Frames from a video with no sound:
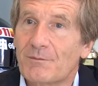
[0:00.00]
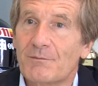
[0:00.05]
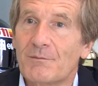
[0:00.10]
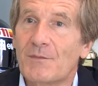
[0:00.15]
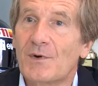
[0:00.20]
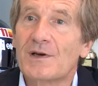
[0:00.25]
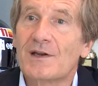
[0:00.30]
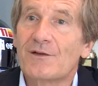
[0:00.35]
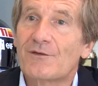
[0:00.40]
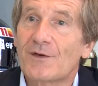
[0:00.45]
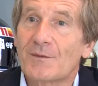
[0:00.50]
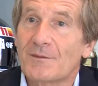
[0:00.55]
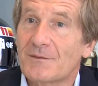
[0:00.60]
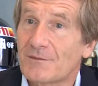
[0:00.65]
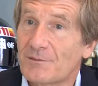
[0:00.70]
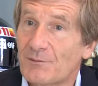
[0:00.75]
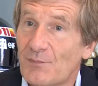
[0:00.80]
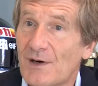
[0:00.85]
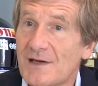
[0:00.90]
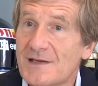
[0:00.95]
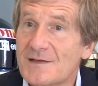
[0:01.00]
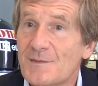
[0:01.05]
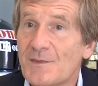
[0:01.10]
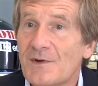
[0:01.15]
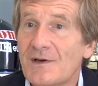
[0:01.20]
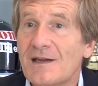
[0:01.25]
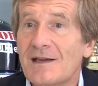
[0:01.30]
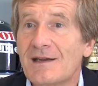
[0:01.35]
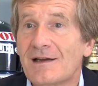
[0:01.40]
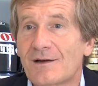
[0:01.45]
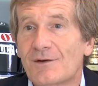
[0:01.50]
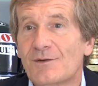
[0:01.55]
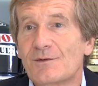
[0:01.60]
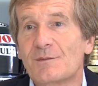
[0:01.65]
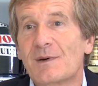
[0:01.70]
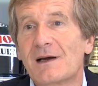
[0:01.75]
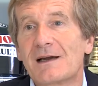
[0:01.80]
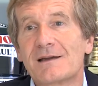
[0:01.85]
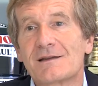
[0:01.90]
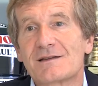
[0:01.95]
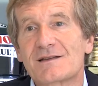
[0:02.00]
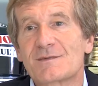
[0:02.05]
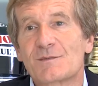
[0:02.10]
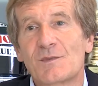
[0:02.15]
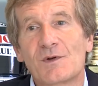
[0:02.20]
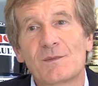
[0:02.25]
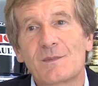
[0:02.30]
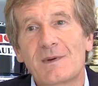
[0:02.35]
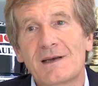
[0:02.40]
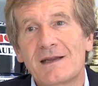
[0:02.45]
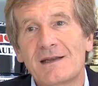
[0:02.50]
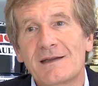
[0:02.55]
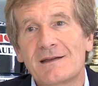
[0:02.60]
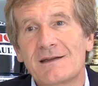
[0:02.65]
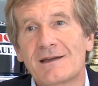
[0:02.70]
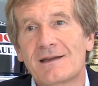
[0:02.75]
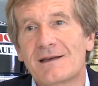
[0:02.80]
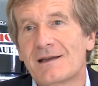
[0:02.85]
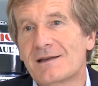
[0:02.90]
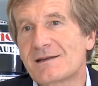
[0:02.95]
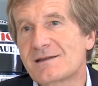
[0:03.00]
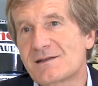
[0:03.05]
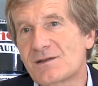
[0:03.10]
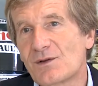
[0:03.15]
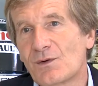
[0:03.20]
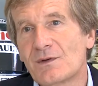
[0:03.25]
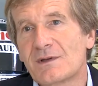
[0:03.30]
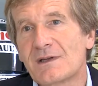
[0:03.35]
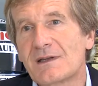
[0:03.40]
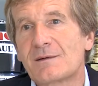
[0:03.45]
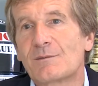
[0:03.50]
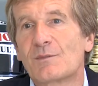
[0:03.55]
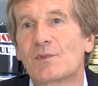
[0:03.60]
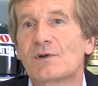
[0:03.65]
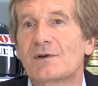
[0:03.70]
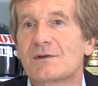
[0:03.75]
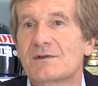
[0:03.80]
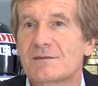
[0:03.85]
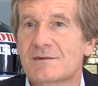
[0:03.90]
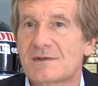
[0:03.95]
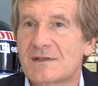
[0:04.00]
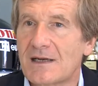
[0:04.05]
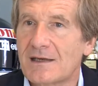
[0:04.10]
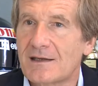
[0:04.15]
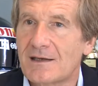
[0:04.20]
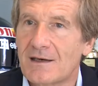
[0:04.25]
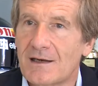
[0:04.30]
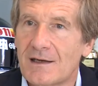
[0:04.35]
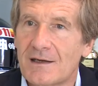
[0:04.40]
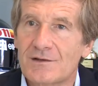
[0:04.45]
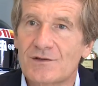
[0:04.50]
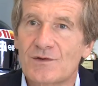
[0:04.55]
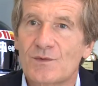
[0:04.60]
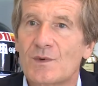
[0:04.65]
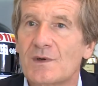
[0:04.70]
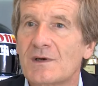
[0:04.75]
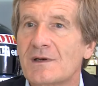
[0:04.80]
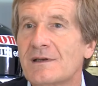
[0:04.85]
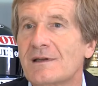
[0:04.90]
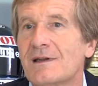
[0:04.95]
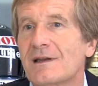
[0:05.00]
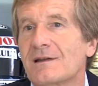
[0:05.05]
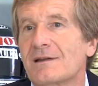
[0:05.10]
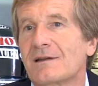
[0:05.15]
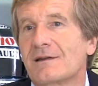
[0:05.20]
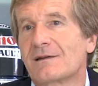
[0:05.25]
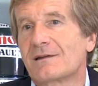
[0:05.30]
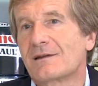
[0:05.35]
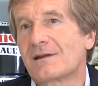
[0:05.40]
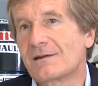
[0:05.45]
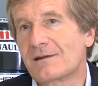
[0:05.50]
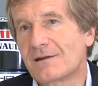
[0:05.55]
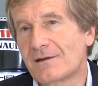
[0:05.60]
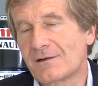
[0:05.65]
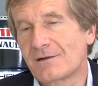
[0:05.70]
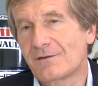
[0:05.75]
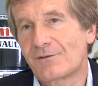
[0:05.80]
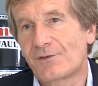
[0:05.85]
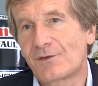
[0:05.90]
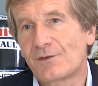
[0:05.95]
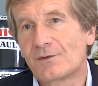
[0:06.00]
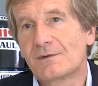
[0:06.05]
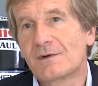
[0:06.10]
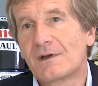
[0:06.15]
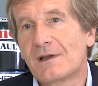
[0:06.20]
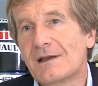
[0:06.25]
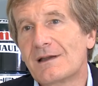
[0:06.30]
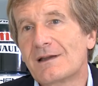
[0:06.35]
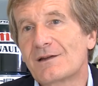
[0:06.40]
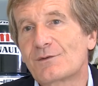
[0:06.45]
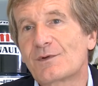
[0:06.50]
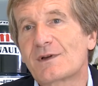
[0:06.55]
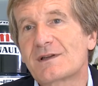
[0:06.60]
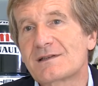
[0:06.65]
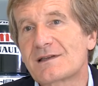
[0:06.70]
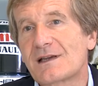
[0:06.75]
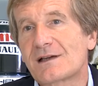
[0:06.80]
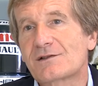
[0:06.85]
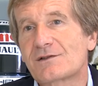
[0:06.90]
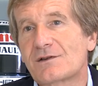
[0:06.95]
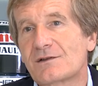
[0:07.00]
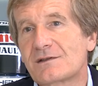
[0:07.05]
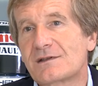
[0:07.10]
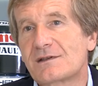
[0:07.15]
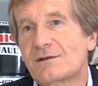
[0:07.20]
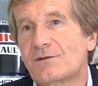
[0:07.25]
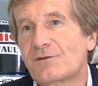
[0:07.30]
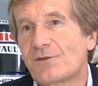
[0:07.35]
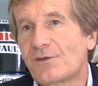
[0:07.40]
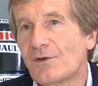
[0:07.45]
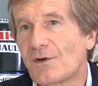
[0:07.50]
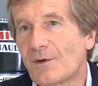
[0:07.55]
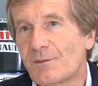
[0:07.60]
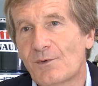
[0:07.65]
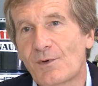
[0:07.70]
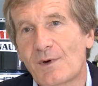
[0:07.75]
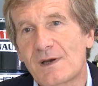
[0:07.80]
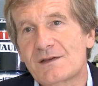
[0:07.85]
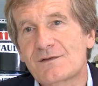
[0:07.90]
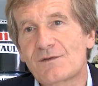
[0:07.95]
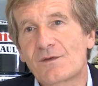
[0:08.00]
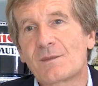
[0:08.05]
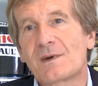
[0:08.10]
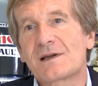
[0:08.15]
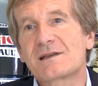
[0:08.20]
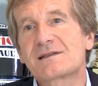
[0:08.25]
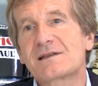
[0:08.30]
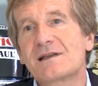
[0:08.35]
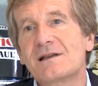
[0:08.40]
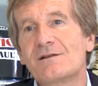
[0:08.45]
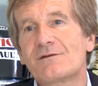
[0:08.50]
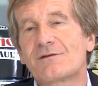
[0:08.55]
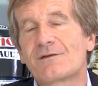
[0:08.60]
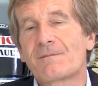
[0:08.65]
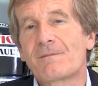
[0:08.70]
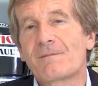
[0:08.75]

money from prize money, I could buy a small plane, then I sold it, bought a slightly larger one, then did a few transactions, few upgrades for myself.